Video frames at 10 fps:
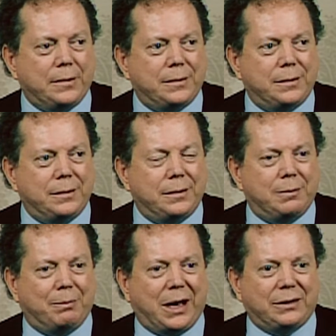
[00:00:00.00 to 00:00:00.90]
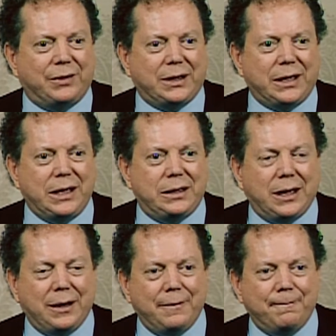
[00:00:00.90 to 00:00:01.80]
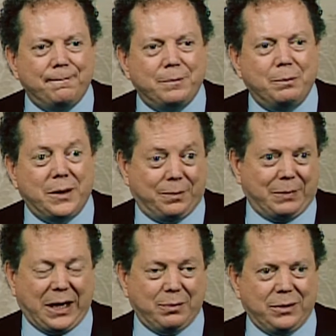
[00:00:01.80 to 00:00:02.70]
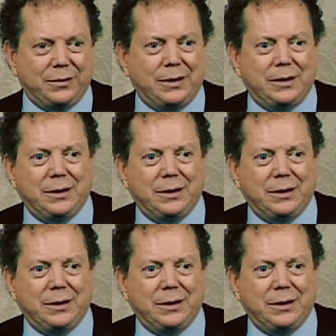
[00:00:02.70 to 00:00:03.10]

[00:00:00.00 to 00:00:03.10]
in the Bhagavad Gita, the Bible,